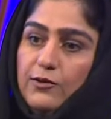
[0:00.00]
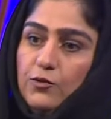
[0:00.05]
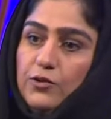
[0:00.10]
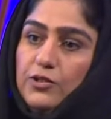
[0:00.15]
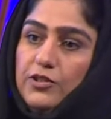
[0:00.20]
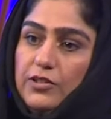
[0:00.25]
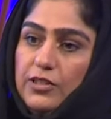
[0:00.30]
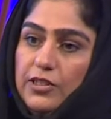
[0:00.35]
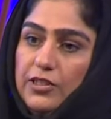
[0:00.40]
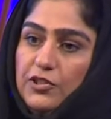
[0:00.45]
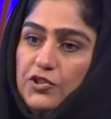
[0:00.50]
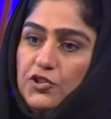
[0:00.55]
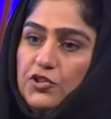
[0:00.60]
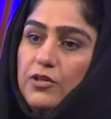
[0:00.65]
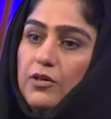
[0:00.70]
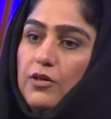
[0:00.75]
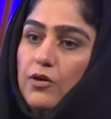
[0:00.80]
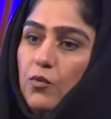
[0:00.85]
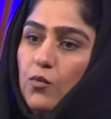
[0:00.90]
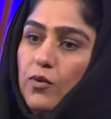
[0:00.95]
that would
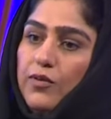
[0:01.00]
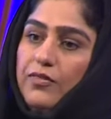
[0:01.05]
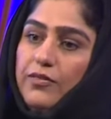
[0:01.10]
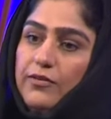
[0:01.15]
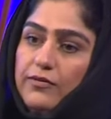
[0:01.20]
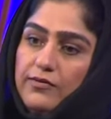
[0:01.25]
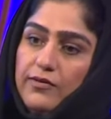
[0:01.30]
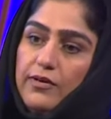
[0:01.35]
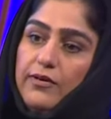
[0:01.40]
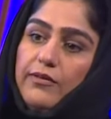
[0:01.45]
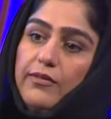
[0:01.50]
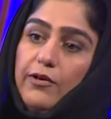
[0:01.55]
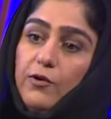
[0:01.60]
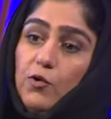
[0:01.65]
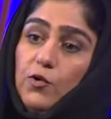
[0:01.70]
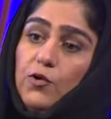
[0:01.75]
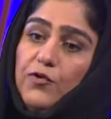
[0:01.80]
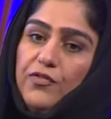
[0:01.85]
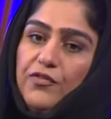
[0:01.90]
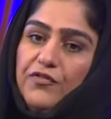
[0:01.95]
teach what
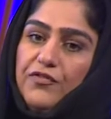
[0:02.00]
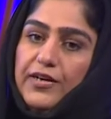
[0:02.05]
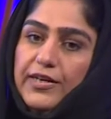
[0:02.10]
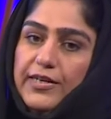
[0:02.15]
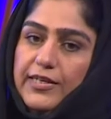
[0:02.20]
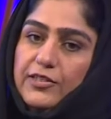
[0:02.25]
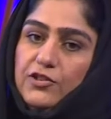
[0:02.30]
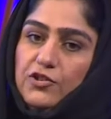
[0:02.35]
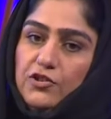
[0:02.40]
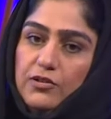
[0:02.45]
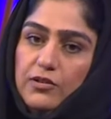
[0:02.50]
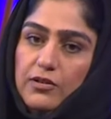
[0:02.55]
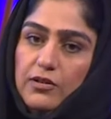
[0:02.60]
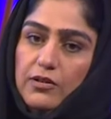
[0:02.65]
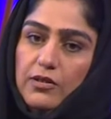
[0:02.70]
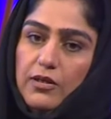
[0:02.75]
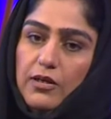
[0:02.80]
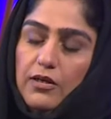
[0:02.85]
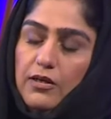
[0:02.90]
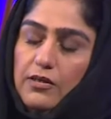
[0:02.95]
the role of the
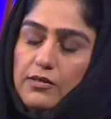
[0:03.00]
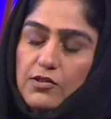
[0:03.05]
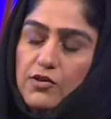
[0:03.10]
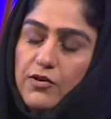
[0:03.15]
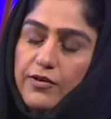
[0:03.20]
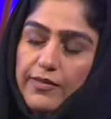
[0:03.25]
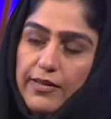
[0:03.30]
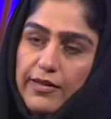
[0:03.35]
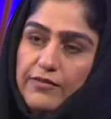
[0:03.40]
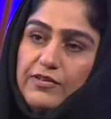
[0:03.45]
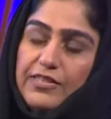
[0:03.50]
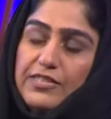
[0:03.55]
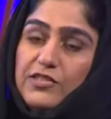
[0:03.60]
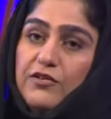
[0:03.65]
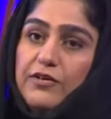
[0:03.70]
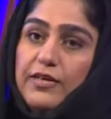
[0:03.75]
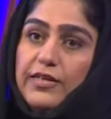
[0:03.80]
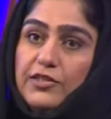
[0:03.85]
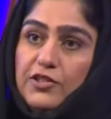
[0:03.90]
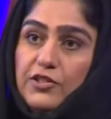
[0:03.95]
the
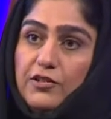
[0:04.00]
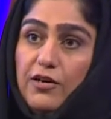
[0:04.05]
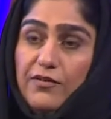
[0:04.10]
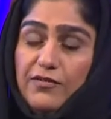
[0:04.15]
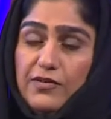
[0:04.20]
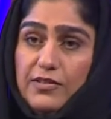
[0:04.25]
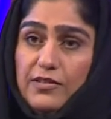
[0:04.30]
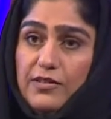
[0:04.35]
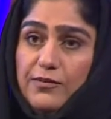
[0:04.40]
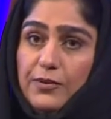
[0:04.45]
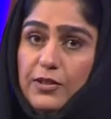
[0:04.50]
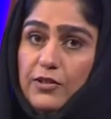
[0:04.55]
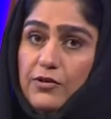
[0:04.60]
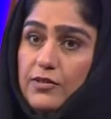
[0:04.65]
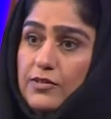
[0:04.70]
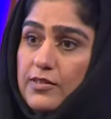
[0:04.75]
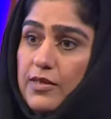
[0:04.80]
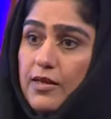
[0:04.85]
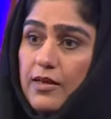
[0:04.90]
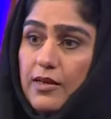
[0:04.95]
investor relation officer,
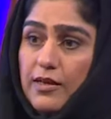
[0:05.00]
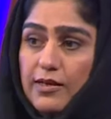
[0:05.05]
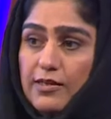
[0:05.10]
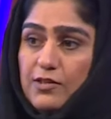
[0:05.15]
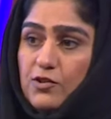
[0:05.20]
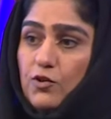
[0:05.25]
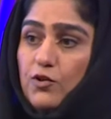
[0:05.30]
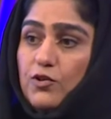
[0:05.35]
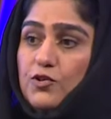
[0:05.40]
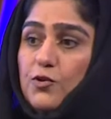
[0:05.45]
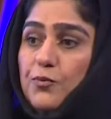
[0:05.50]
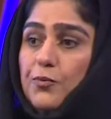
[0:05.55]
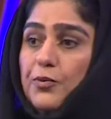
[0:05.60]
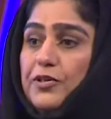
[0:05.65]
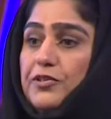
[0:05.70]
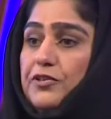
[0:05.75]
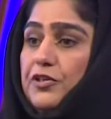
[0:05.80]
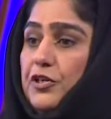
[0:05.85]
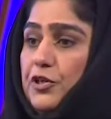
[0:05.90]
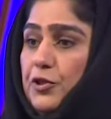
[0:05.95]
because it's also
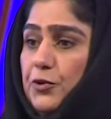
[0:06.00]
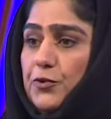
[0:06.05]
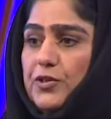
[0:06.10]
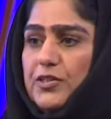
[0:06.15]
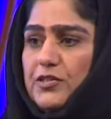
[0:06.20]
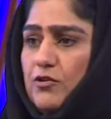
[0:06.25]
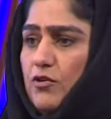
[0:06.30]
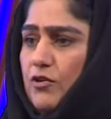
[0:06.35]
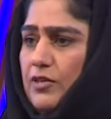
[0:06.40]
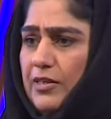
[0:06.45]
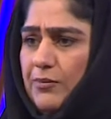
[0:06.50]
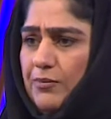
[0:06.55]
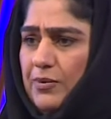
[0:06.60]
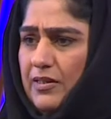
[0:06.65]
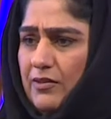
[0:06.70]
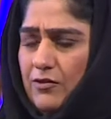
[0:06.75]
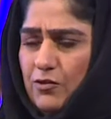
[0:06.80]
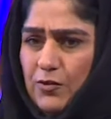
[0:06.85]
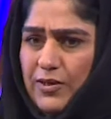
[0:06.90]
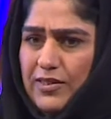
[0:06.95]
pretty new. It's only
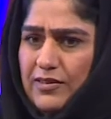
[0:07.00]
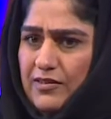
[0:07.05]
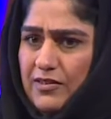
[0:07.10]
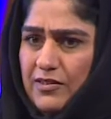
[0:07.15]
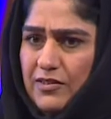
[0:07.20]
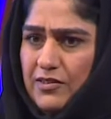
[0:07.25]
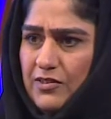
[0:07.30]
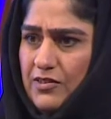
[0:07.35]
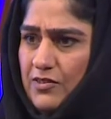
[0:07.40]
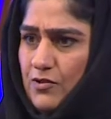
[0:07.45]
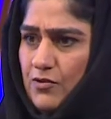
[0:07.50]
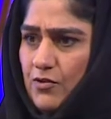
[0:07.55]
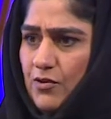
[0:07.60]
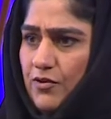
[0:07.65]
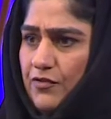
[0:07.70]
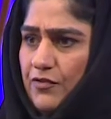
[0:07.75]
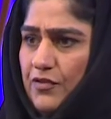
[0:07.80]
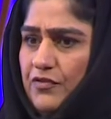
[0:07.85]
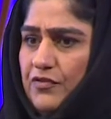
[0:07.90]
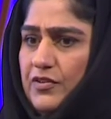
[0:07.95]
been 20 years
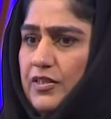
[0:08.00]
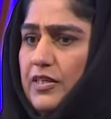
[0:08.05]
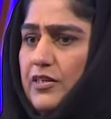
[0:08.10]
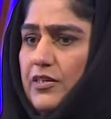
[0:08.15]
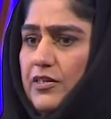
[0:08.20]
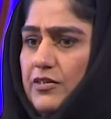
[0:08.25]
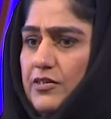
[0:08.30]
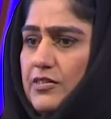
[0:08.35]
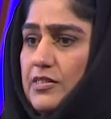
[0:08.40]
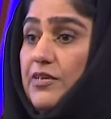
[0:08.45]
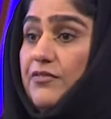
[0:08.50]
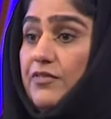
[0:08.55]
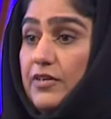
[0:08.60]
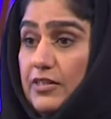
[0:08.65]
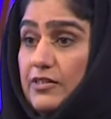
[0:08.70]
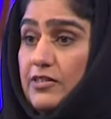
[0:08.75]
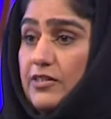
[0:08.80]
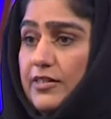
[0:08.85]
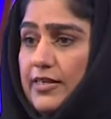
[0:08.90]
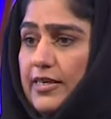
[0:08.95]
or 15 years,
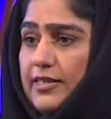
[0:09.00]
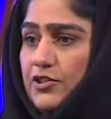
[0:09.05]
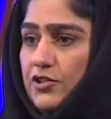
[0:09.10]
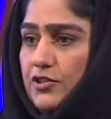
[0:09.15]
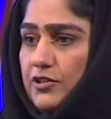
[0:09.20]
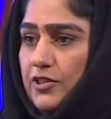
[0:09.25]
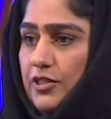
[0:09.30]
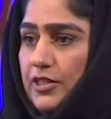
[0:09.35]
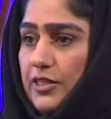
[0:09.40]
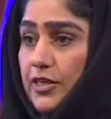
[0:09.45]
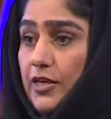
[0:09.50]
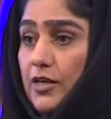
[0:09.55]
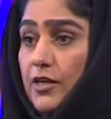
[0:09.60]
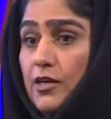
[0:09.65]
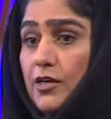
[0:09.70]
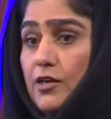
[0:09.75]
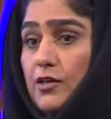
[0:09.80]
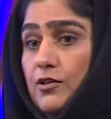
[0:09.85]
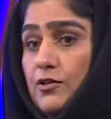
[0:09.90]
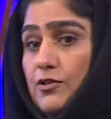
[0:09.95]
even internationally.
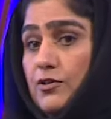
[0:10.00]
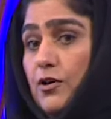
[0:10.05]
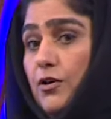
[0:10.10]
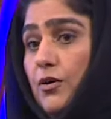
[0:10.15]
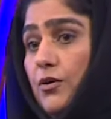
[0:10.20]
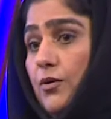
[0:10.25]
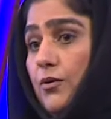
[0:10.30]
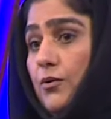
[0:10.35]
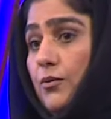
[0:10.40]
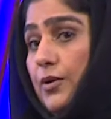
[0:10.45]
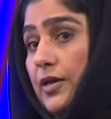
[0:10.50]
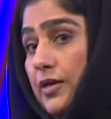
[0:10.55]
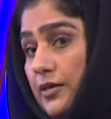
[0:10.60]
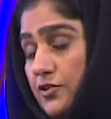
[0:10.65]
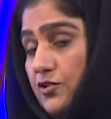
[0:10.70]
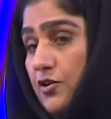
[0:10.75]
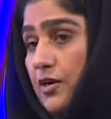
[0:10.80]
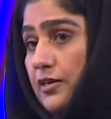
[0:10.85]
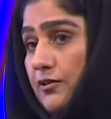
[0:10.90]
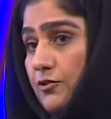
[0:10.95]
So we
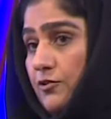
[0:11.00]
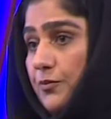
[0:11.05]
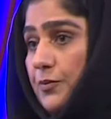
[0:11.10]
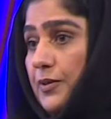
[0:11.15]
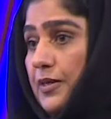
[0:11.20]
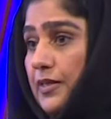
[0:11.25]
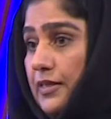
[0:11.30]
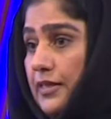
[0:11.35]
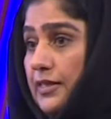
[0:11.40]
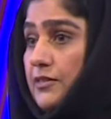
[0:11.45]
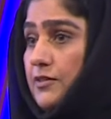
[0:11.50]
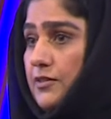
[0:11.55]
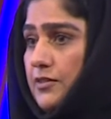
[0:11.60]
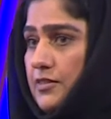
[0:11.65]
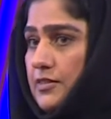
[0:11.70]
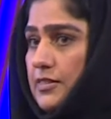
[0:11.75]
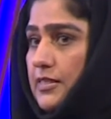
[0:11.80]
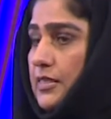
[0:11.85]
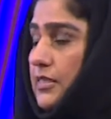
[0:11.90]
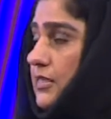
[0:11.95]
are trying to be
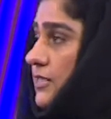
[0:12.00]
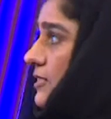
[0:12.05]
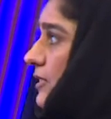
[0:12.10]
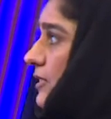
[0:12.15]
leaders